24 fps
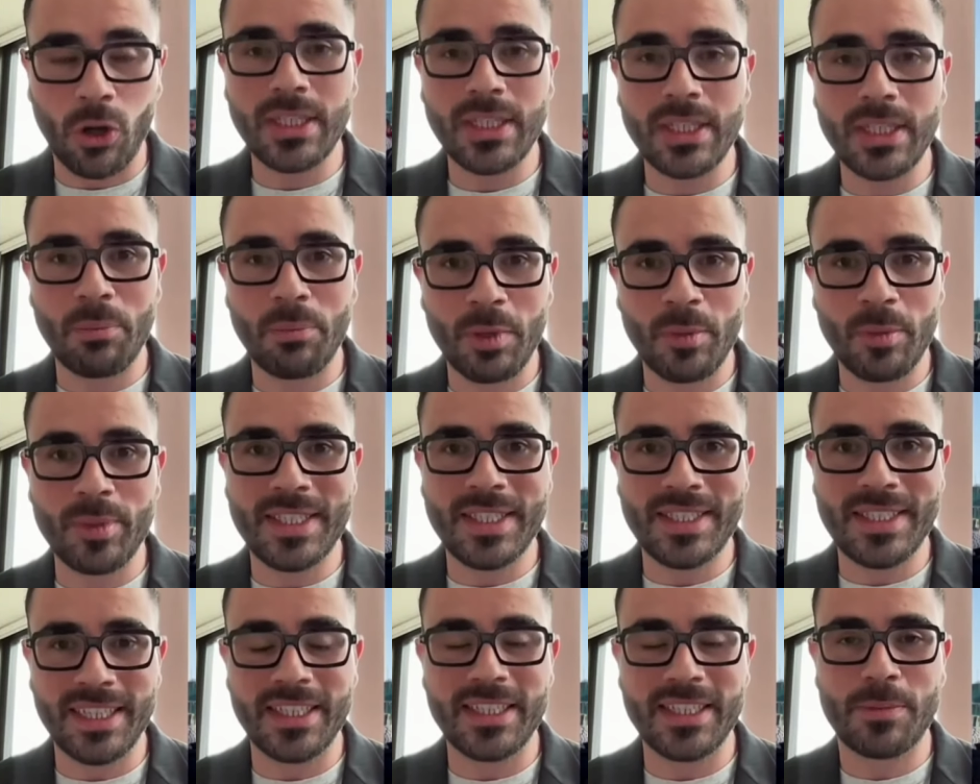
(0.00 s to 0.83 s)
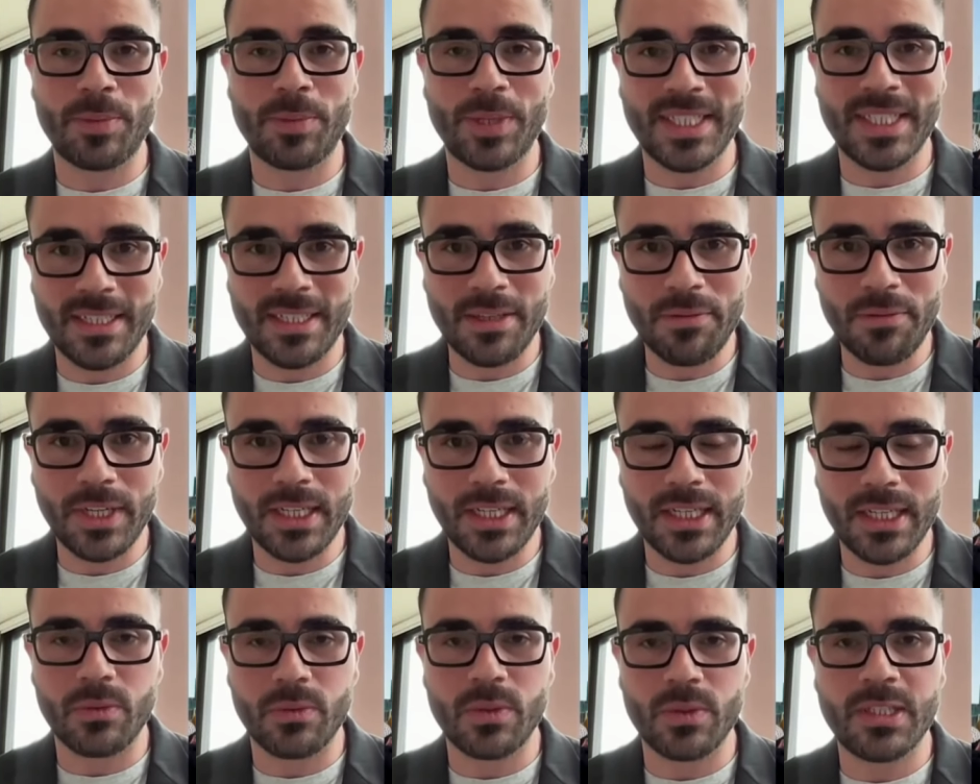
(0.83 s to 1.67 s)
hold the BBC
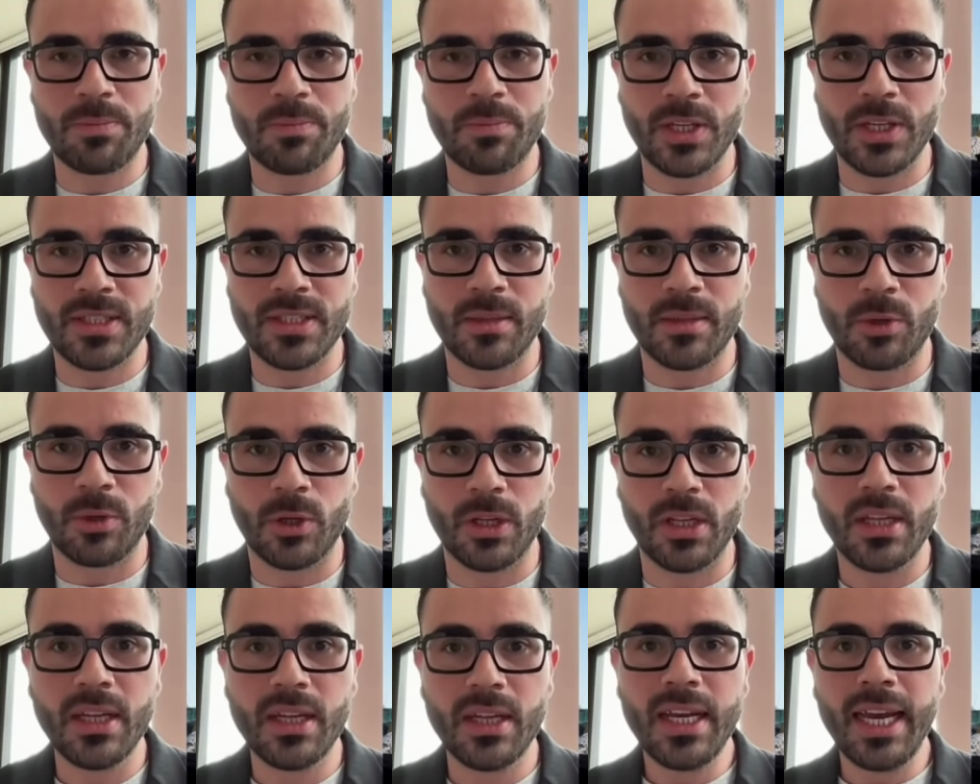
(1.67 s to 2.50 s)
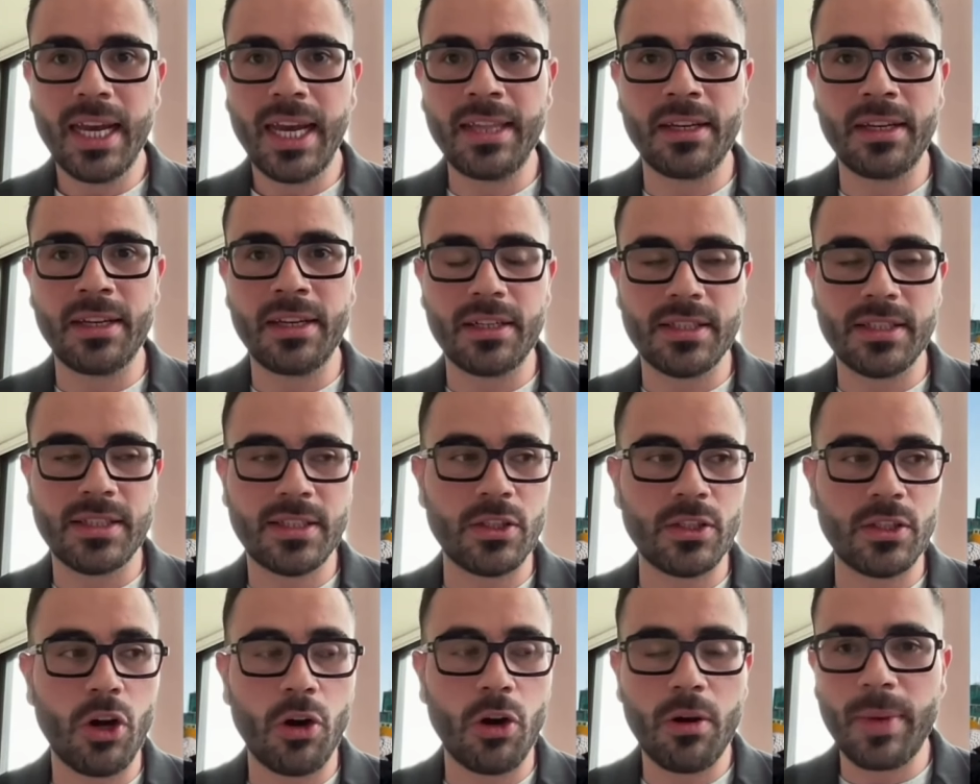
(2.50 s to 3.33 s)
specifically responsible, and there is
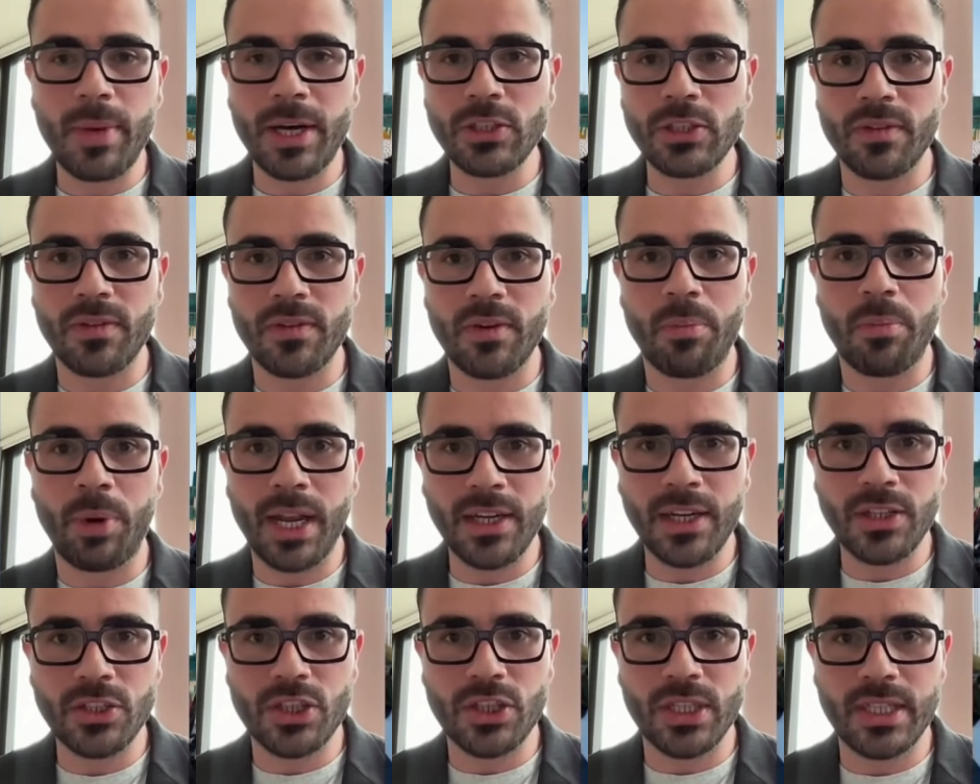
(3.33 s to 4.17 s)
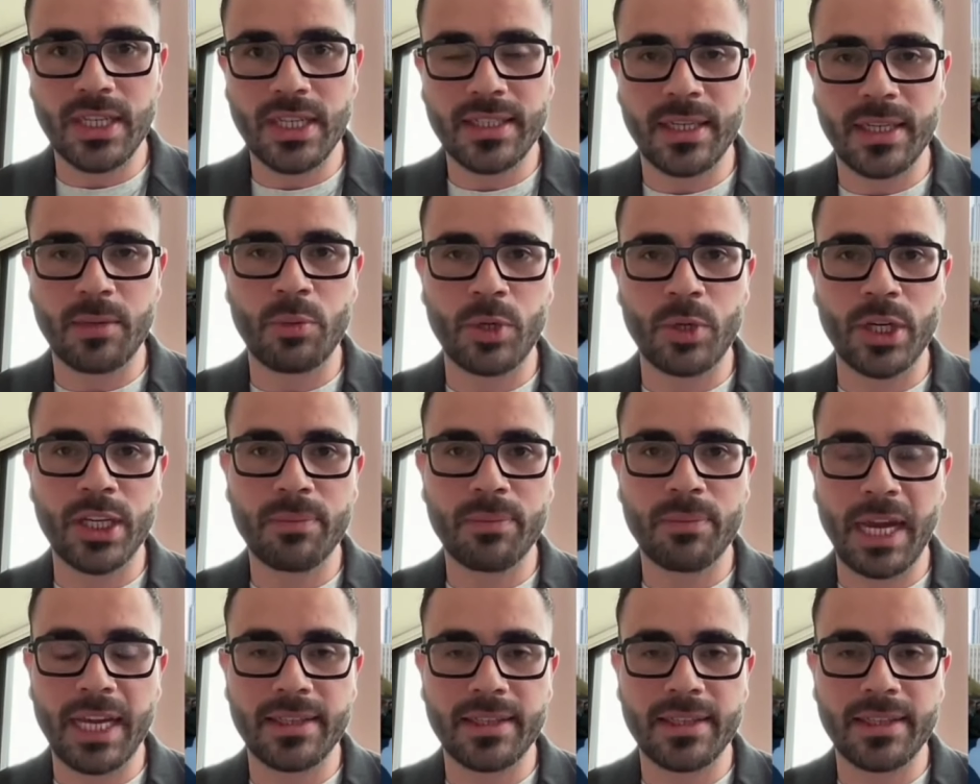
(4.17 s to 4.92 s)
no amount of apology that can bring